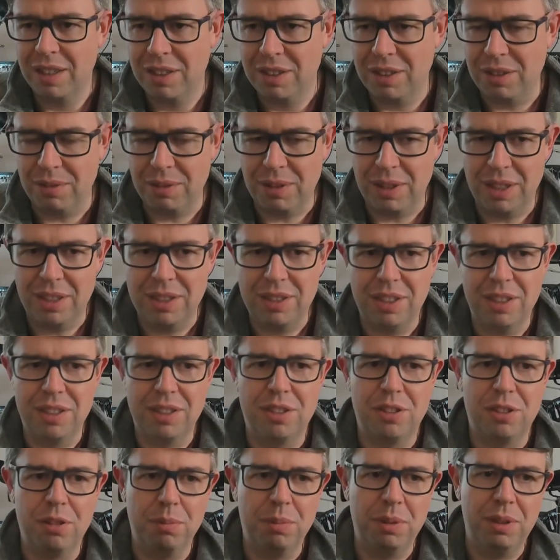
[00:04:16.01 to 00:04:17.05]

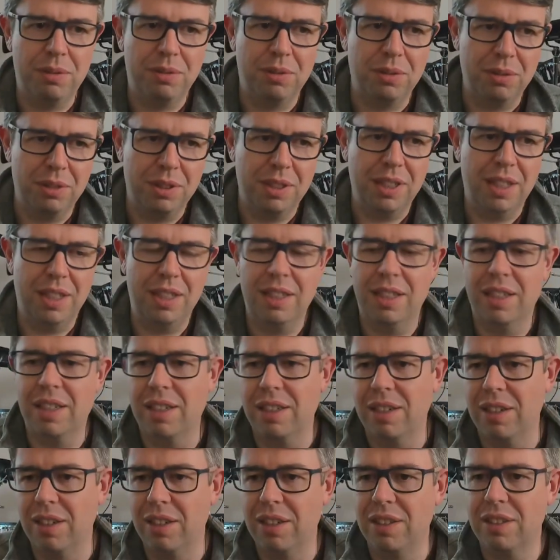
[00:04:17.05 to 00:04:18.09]
devices to be 48
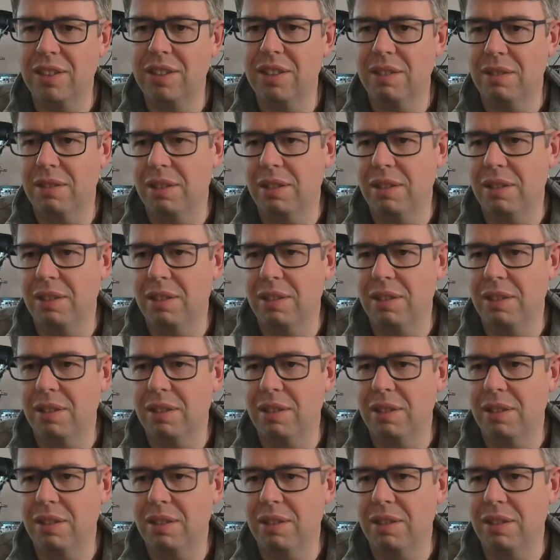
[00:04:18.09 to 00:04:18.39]
kilohertz,